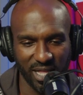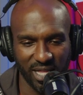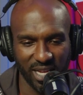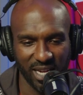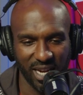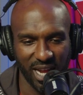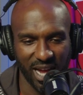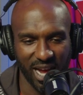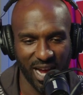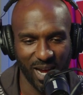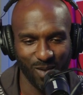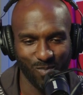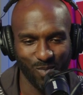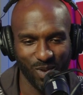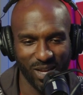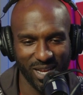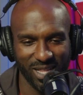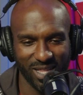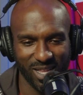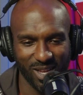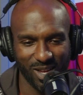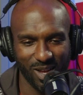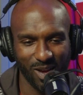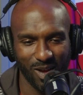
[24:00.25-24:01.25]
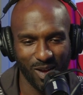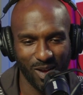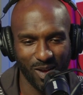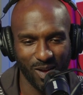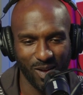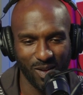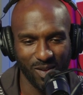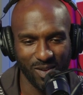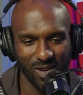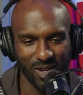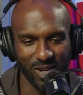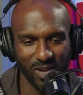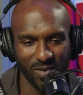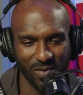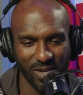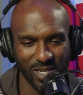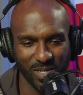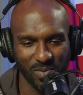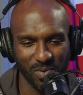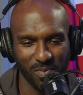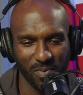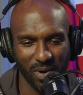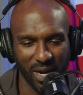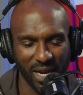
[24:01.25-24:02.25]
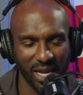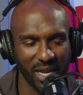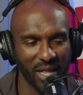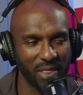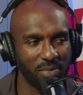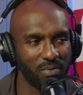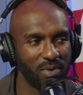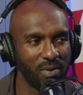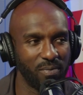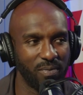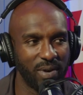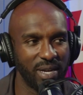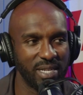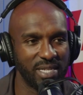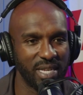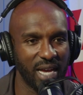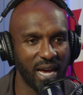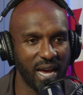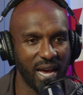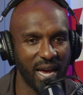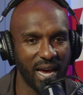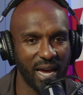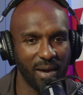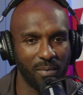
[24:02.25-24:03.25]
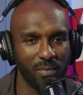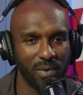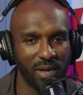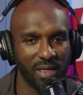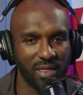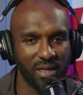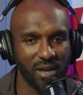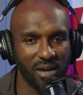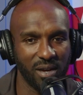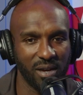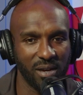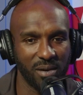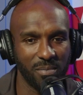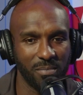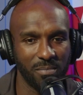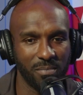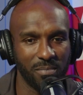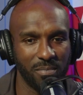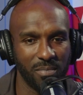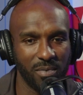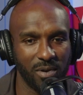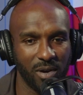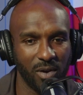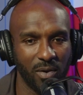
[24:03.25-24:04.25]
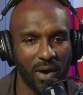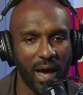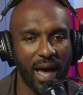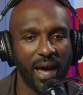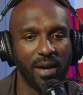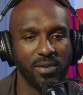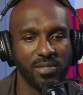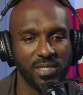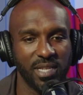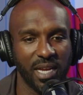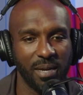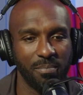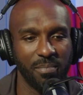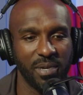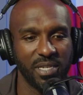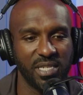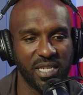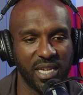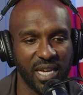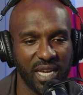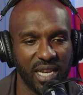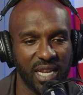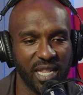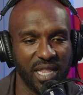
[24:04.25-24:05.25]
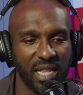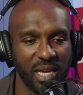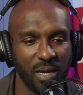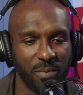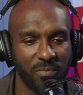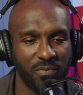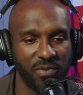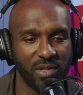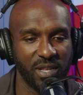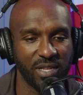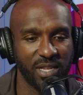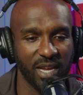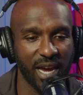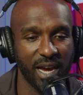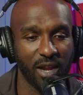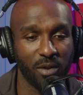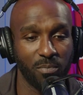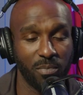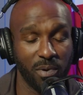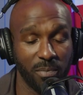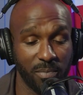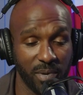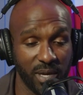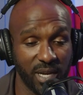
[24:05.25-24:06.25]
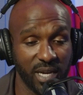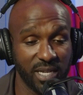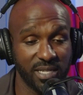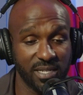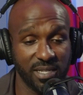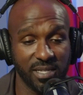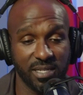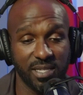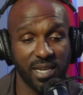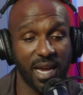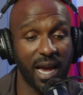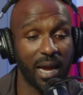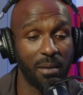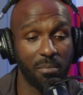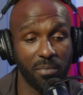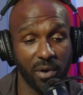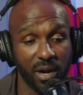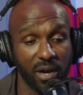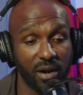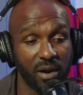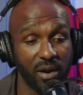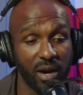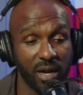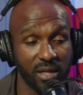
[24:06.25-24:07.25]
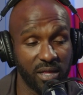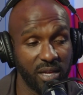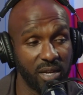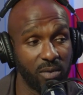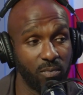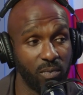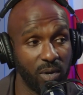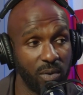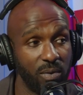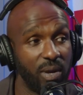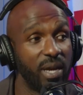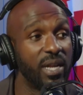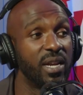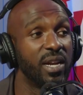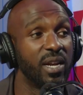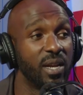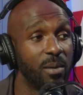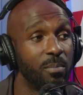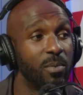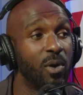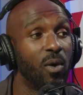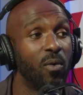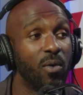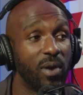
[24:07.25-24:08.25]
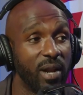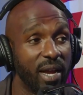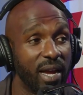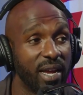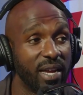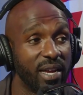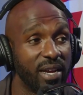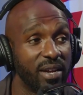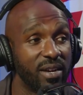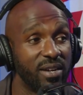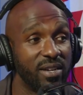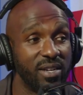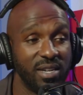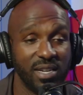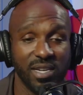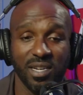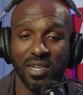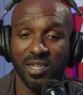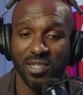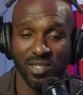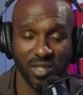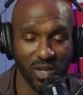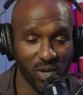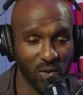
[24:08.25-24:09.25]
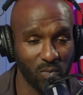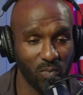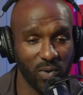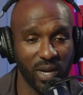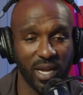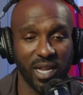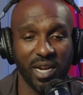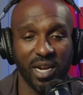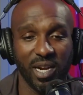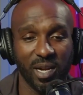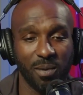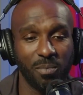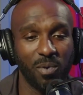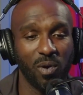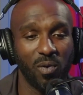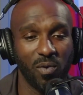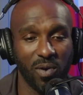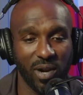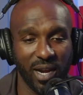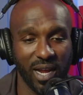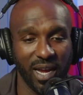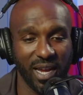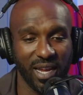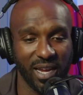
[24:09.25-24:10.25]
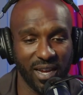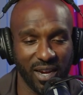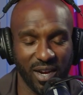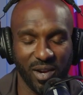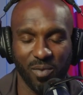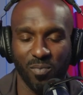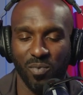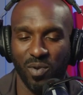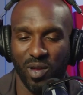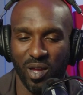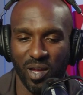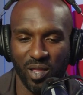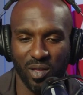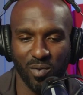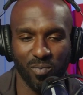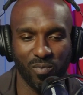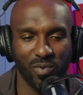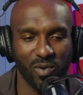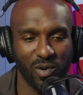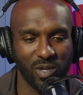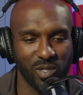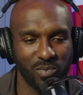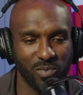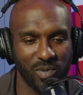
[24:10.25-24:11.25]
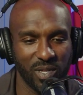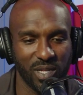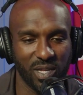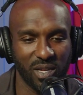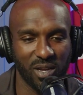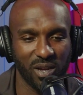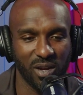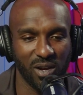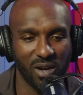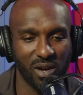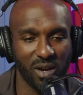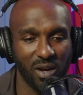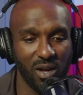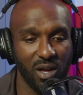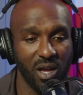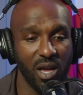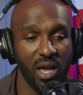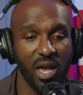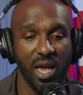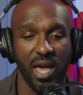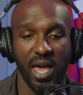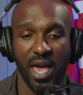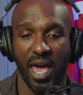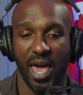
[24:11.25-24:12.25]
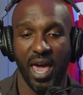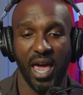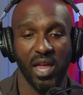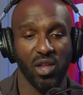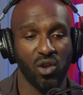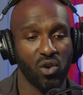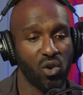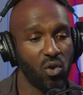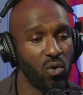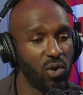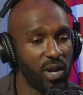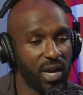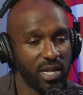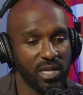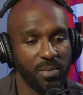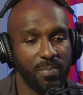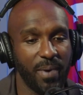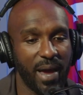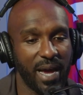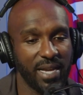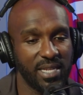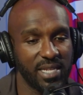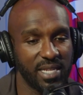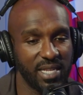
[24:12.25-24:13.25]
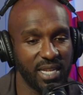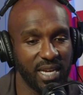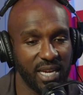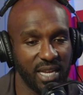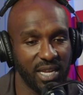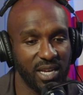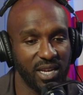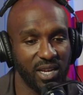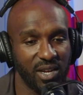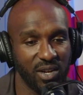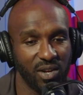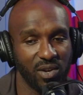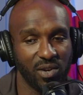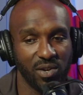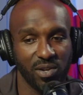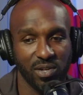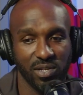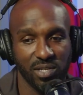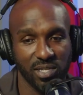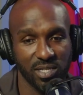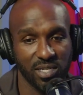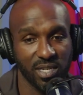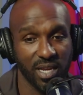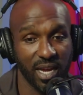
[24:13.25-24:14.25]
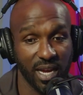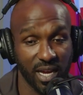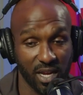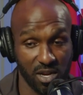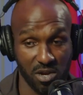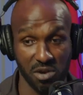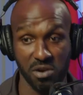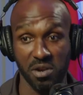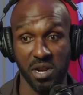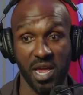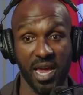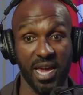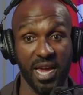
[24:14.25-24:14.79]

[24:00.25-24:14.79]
get the nod, we get the call, because we were in a 3-way tie with Ohio State, Michigan, and them for the title. But because of the tiebreaker, I think we ended up going that year. So we ended up going that year. We get the rose, we get the call. And you're going out to Pasadena, you're just like you're